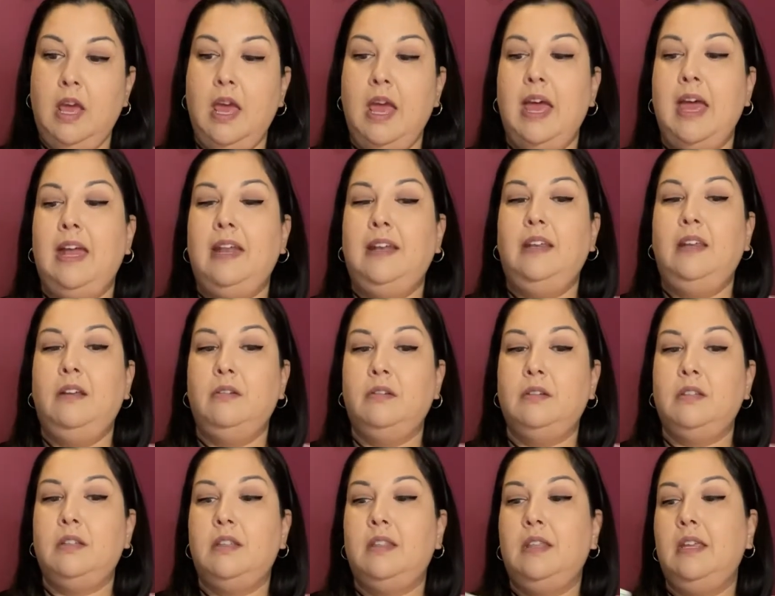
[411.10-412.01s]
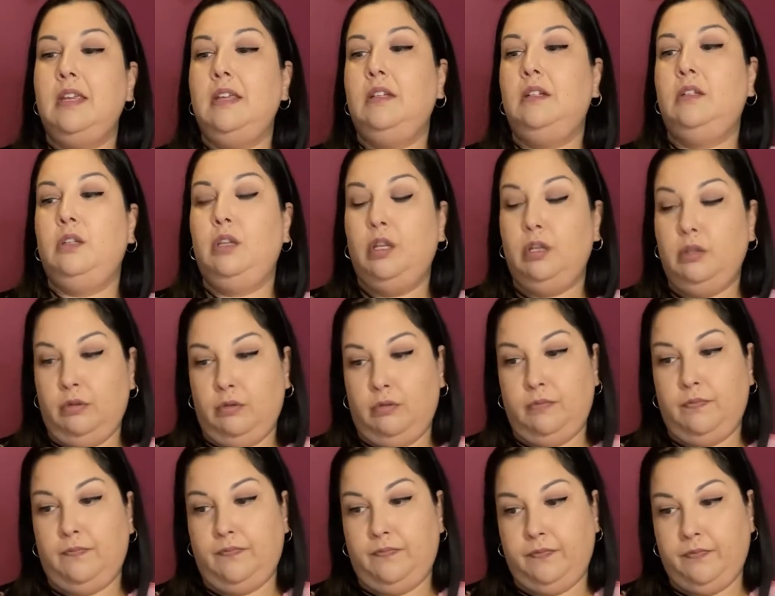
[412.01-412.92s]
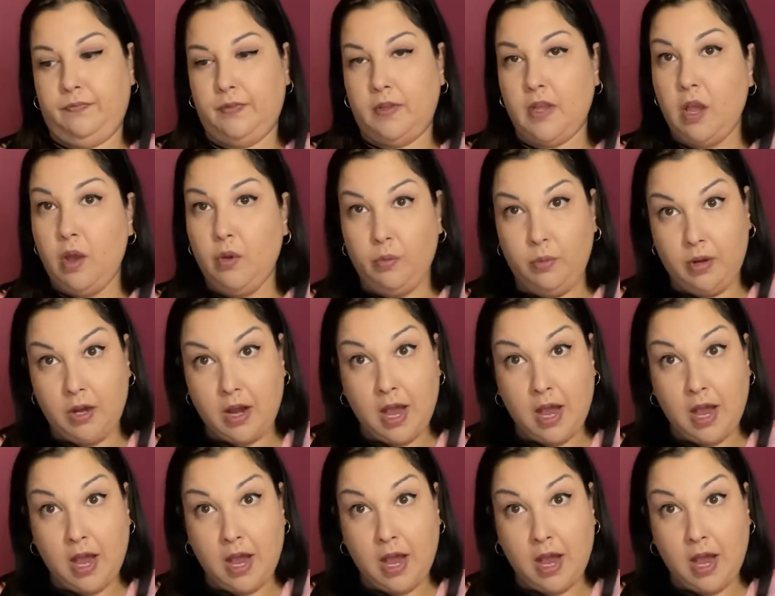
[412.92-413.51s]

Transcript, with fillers: And here's the thing too. When